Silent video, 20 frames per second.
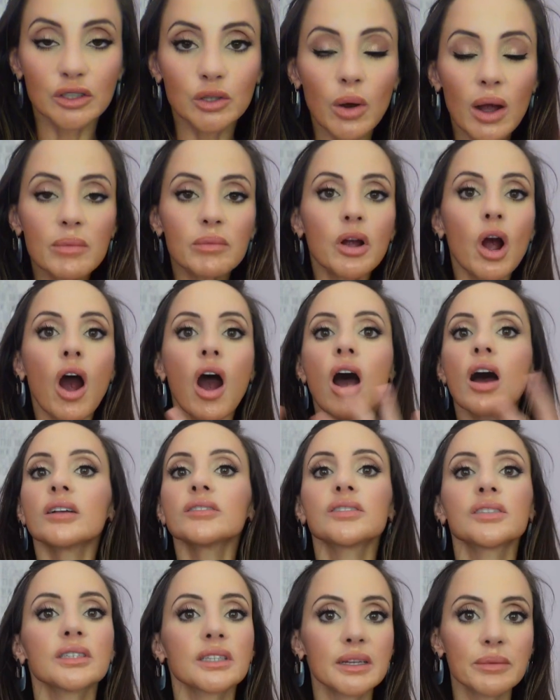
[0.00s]
So I'm
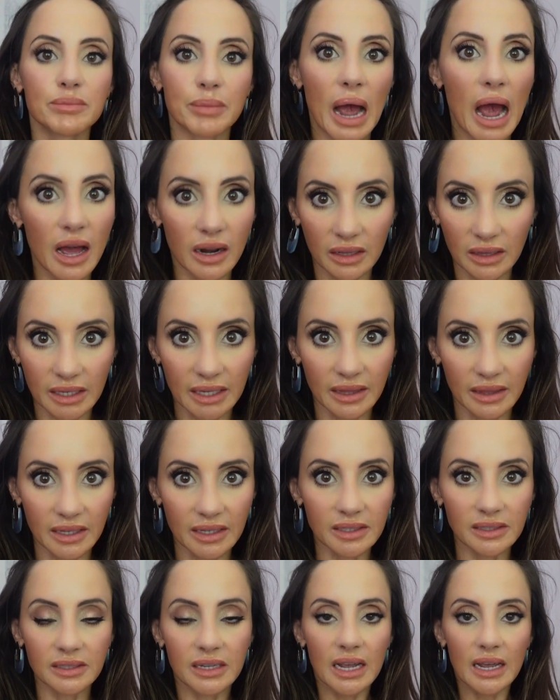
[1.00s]
constantly battling
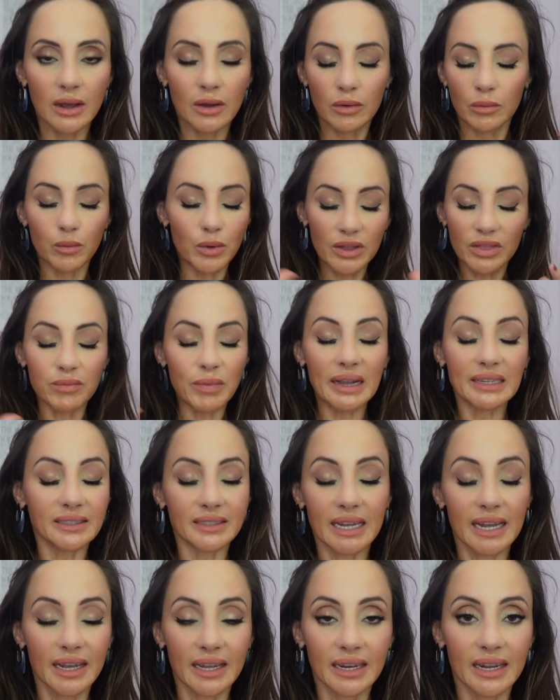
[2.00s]
this with my
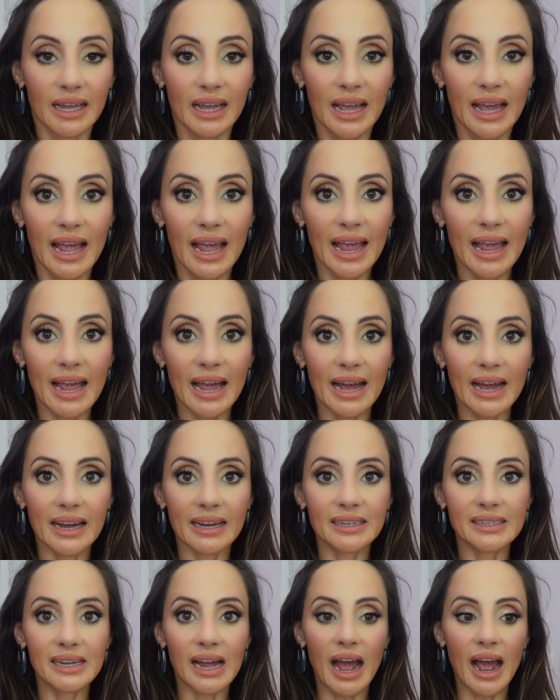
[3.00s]
skin.
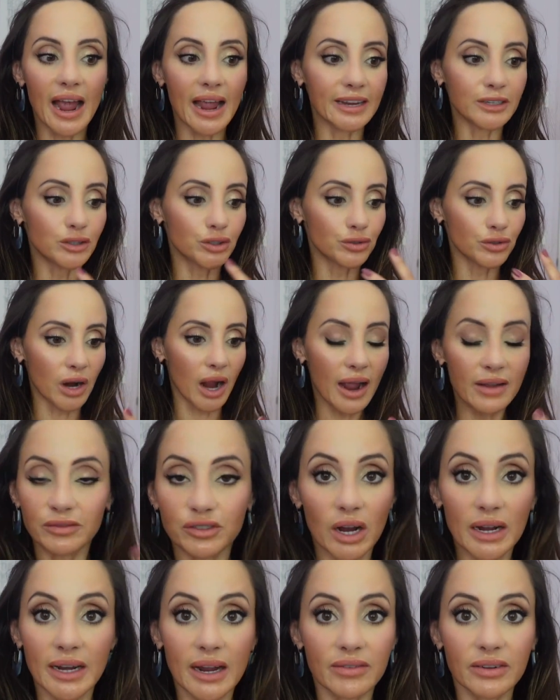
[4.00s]
And I've
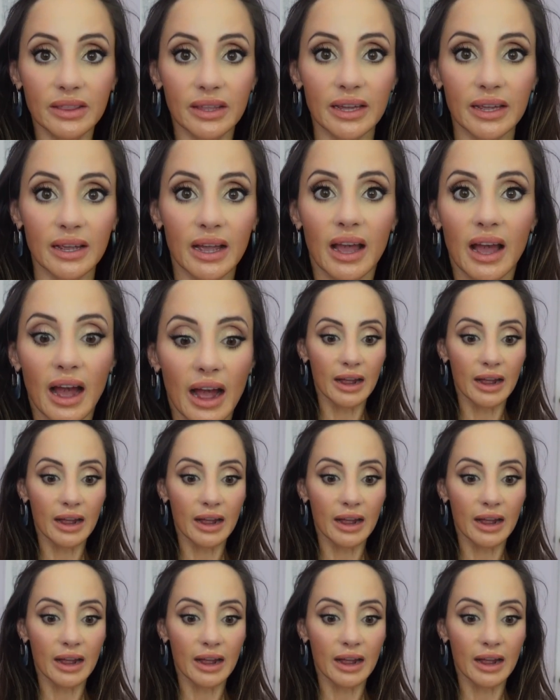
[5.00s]
tried everything.